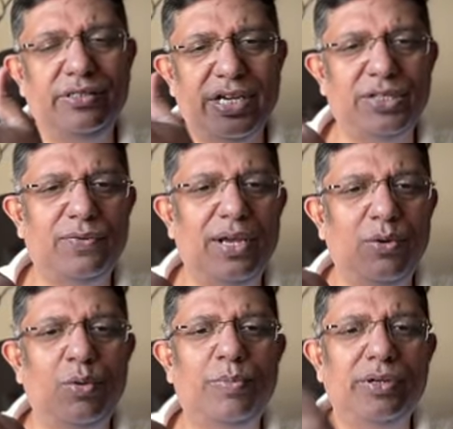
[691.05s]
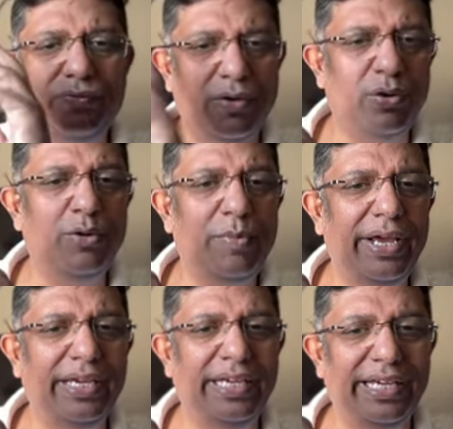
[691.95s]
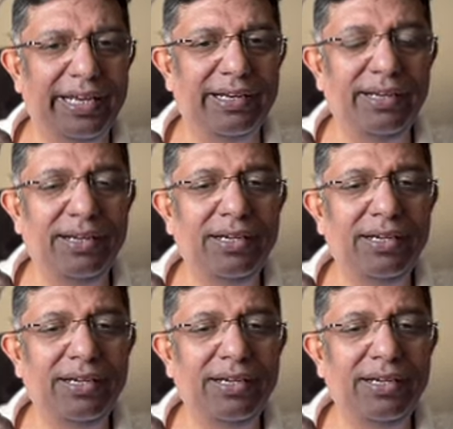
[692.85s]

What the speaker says: Jaiswal open, followed by Gill